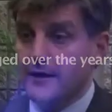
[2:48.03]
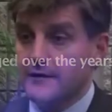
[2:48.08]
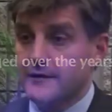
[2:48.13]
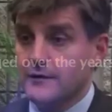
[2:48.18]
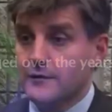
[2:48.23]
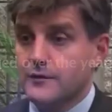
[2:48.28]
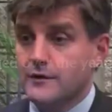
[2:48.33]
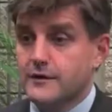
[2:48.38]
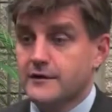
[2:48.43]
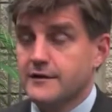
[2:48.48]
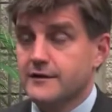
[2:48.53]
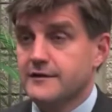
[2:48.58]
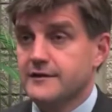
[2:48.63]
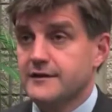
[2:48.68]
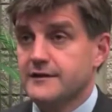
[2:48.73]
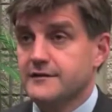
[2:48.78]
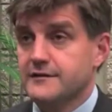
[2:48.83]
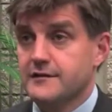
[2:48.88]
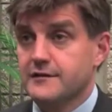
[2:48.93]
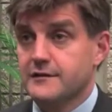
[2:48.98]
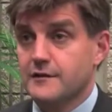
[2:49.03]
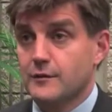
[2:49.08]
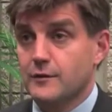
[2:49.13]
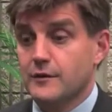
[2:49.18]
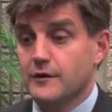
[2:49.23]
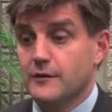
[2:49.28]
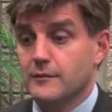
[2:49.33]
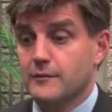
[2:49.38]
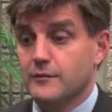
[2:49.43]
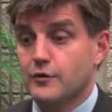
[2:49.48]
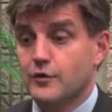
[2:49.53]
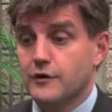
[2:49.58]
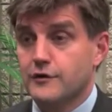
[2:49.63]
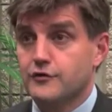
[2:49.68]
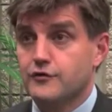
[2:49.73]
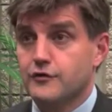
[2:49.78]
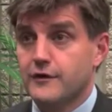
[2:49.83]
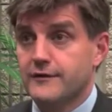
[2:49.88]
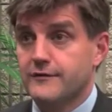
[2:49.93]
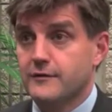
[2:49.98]
think one of the things is that we're more
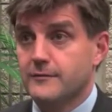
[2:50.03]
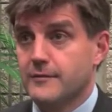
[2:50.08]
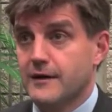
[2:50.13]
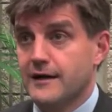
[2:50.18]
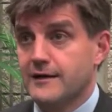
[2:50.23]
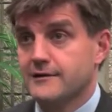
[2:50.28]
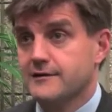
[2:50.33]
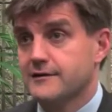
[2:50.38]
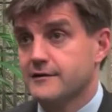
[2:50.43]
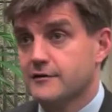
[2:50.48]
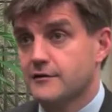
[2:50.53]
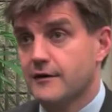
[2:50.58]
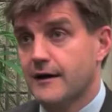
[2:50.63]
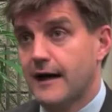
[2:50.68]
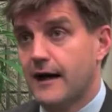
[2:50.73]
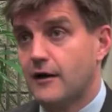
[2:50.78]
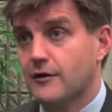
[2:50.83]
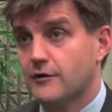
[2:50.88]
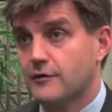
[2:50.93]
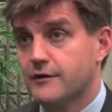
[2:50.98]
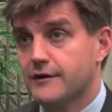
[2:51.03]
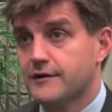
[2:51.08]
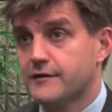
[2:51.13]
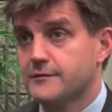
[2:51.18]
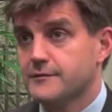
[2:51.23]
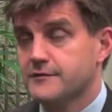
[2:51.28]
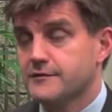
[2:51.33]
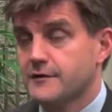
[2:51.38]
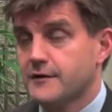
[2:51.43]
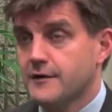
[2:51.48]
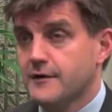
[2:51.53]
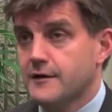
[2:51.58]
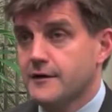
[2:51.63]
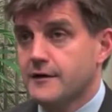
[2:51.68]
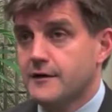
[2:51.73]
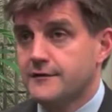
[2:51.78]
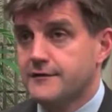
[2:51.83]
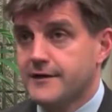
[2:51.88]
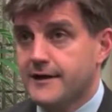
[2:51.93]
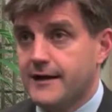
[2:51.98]
driven by clinical algorithms
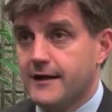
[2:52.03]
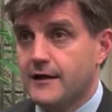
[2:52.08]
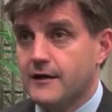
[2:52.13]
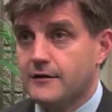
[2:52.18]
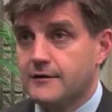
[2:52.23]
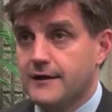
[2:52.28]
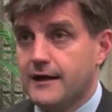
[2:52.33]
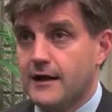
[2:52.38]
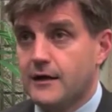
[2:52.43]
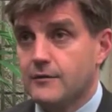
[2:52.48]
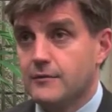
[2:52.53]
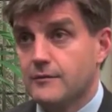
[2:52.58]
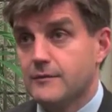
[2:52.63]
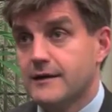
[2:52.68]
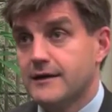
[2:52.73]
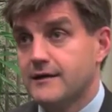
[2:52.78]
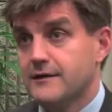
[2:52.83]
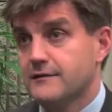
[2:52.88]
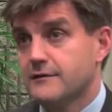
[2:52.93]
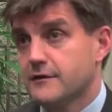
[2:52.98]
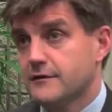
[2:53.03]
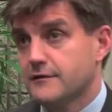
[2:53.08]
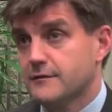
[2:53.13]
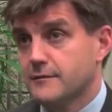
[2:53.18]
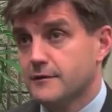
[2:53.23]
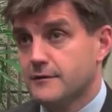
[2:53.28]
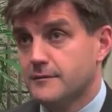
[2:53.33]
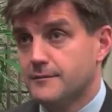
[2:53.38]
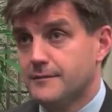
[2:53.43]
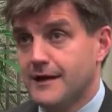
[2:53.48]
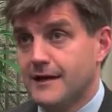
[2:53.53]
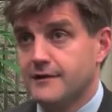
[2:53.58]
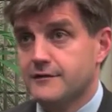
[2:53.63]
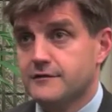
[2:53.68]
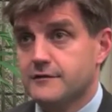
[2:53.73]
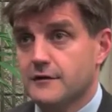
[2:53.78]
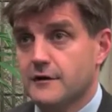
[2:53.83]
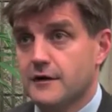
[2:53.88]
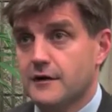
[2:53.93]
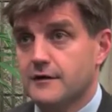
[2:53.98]
of care now. Many of those have been
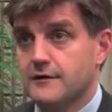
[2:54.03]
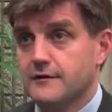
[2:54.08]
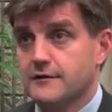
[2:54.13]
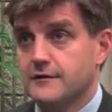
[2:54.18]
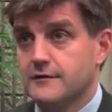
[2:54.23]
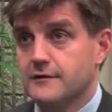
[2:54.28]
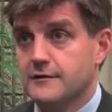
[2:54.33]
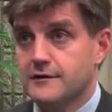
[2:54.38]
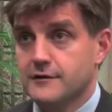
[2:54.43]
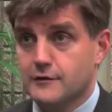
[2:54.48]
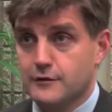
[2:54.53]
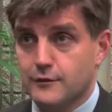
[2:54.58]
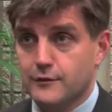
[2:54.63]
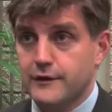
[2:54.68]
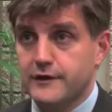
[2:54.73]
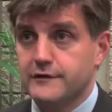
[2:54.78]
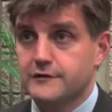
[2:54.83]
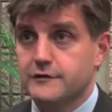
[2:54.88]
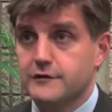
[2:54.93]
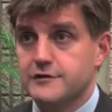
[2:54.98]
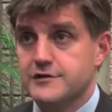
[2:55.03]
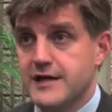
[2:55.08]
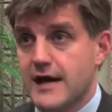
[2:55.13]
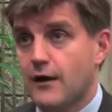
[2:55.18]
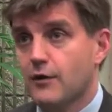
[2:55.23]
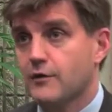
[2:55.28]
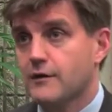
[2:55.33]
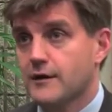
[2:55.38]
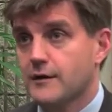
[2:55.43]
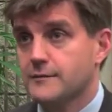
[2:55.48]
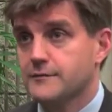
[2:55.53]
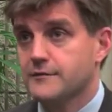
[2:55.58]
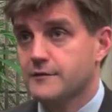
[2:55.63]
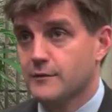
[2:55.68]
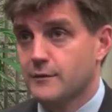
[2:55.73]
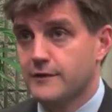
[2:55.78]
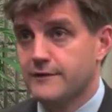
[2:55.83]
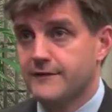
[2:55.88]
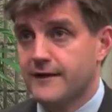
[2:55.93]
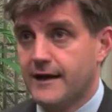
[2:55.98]
based on clinical research outcomes
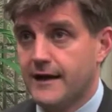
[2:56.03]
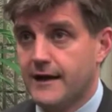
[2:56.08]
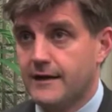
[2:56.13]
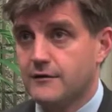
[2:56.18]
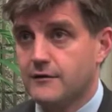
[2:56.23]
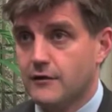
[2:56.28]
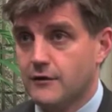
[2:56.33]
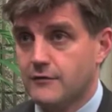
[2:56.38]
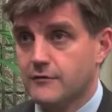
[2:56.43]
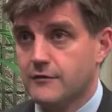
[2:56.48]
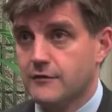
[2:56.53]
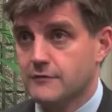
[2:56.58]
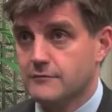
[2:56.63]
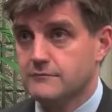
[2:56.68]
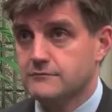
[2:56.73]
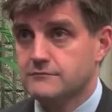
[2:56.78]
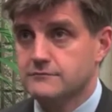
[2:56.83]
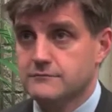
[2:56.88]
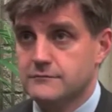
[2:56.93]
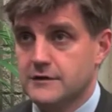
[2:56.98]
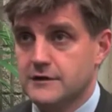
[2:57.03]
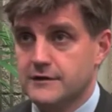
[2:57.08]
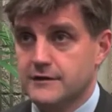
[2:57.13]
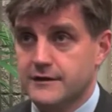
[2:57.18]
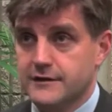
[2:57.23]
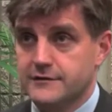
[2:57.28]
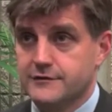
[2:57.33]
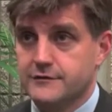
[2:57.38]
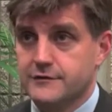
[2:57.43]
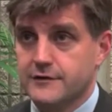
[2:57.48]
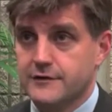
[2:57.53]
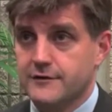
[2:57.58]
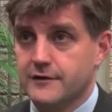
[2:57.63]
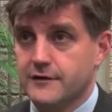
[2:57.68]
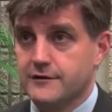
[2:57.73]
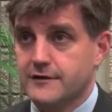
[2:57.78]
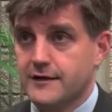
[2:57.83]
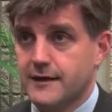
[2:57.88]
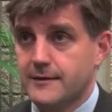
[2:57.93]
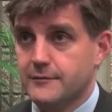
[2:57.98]
that we've had over the history of
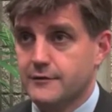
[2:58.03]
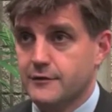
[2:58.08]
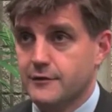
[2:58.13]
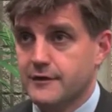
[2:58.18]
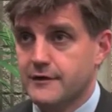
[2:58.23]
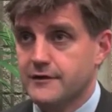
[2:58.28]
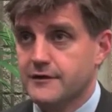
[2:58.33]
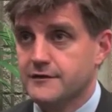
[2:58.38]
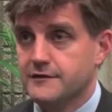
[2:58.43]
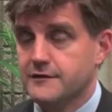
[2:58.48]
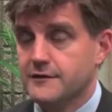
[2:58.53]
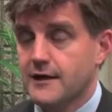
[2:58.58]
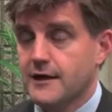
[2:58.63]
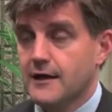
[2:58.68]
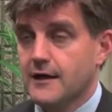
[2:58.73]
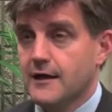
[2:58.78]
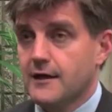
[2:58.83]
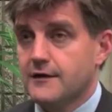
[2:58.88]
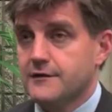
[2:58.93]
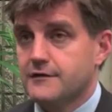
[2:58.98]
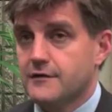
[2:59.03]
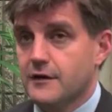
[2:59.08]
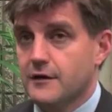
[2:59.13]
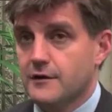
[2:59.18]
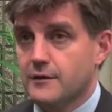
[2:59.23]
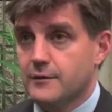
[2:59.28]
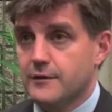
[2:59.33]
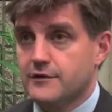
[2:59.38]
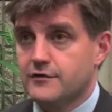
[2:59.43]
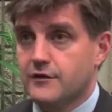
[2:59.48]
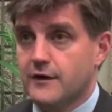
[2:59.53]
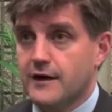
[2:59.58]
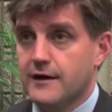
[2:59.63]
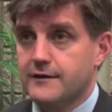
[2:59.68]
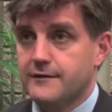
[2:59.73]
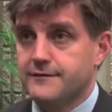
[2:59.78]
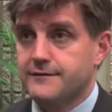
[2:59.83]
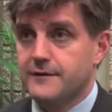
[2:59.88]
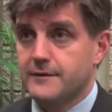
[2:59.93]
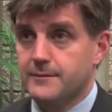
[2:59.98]
our time doing this, so that we try
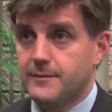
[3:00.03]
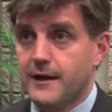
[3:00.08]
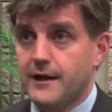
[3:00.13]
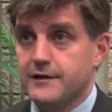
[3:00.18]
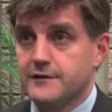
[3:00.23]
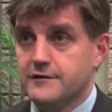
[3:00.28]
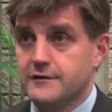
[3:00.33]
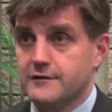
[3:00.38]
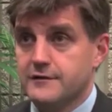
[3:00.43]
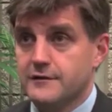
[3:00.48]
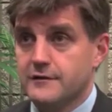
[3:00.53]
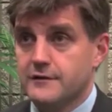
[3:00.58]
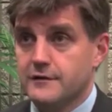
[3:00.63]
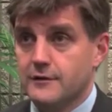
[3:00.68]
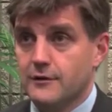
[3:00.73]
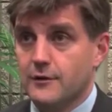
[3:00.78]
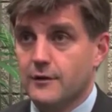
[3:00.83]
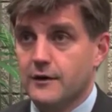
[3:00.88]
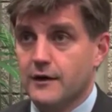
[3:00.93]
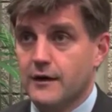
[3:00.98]
to fit patients into